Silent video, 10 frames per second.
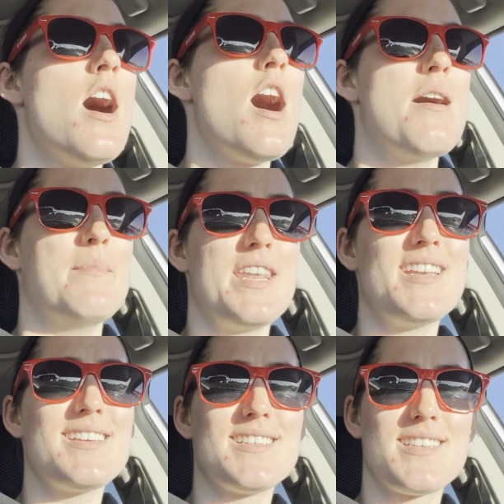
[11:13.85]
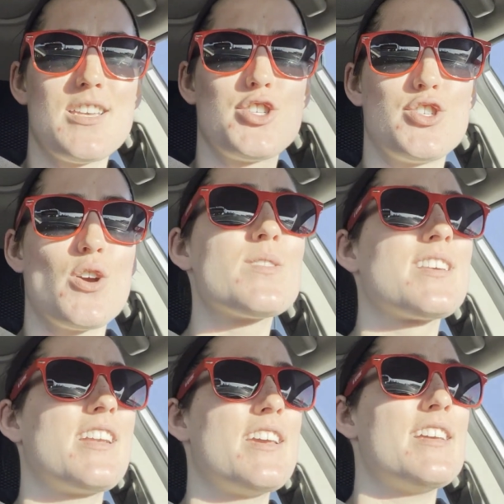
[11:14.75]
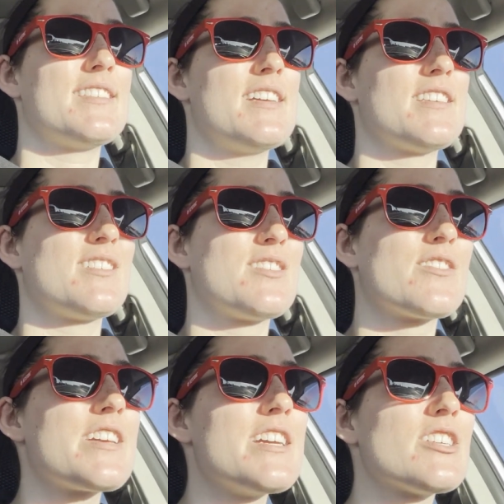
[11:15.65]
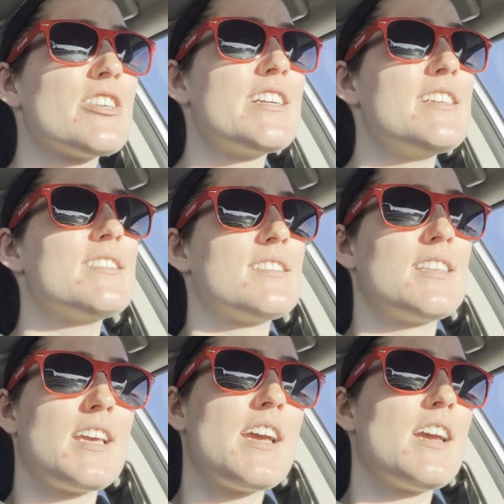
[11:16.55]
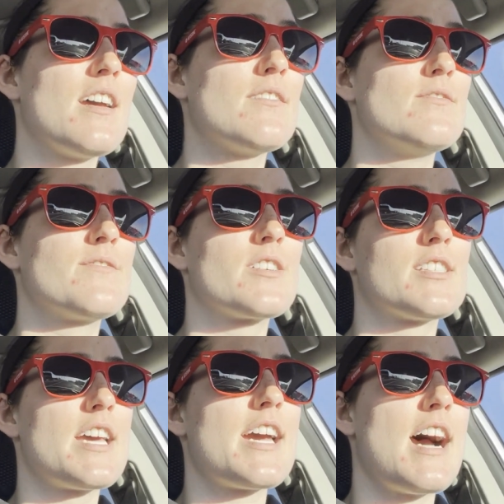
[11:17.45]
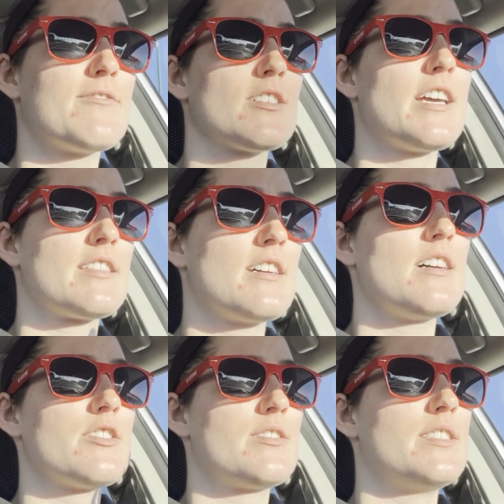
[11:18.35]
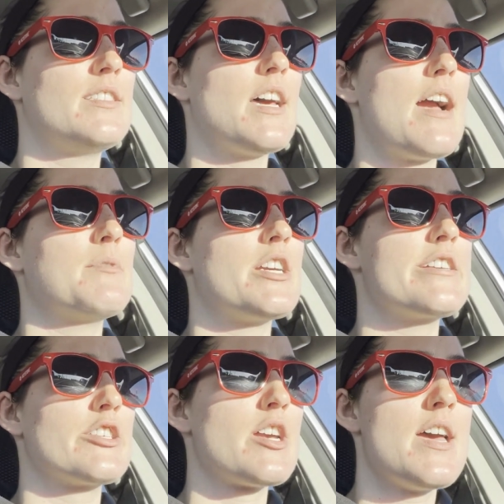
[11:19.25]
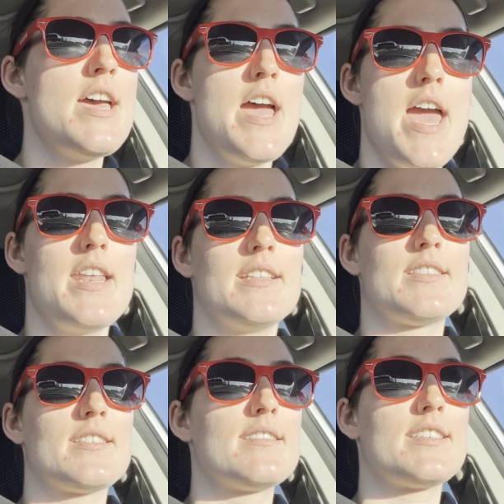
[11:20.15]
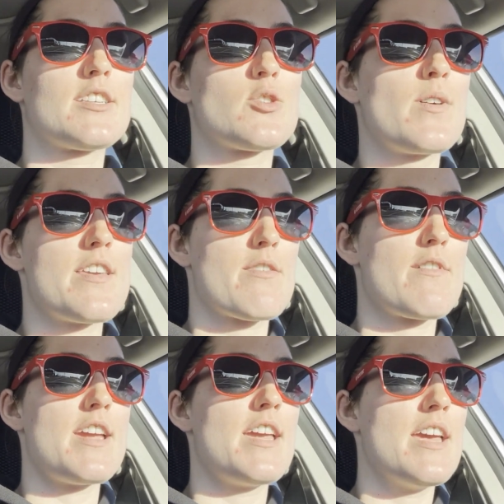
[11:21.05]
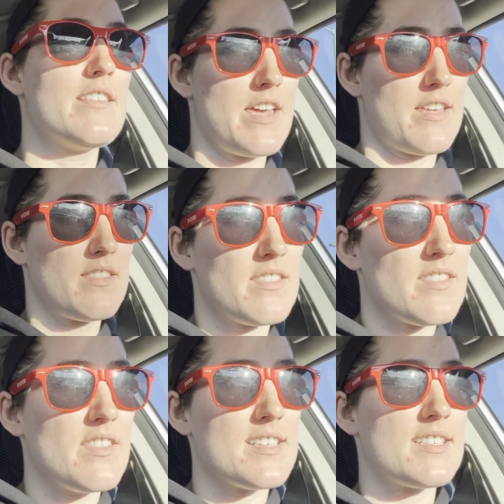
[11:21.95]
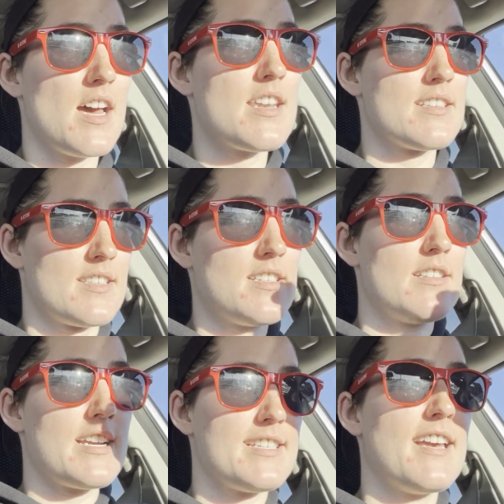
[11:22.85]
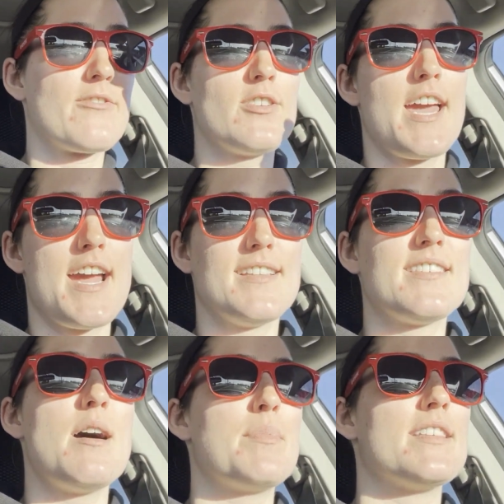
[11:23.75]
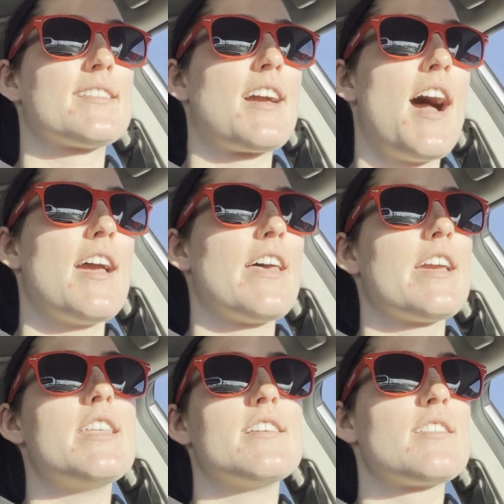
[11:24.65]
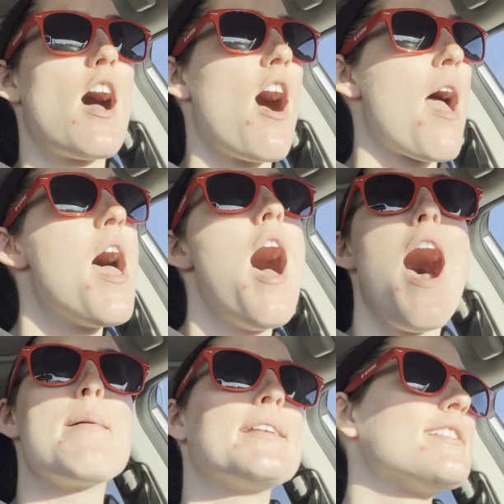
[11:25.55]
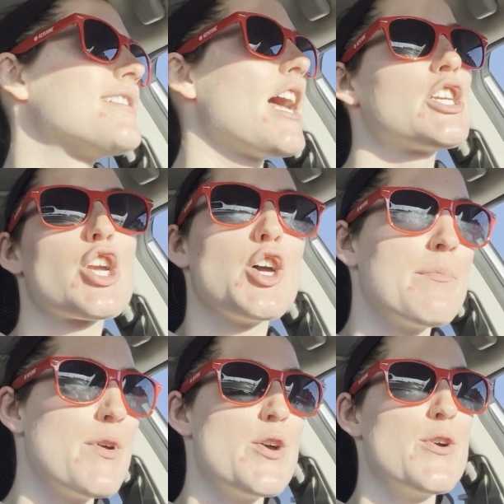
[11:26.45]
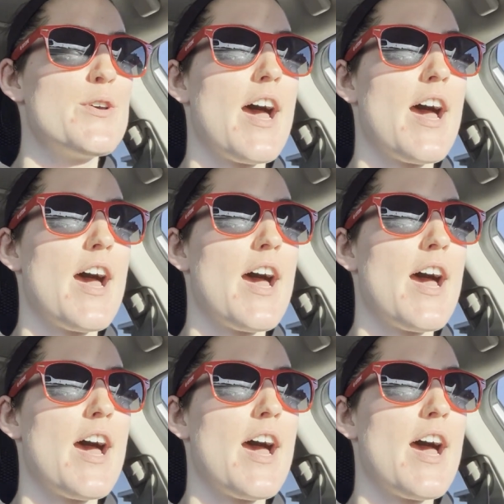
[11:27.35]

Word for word: Um, and it is so sunny. It says it's 38 degrees. It's the day, first day after like the time change and it's 6.23 and like the sun is still like several hands up in the sky. Like it is, oh, I'm in such a good mood.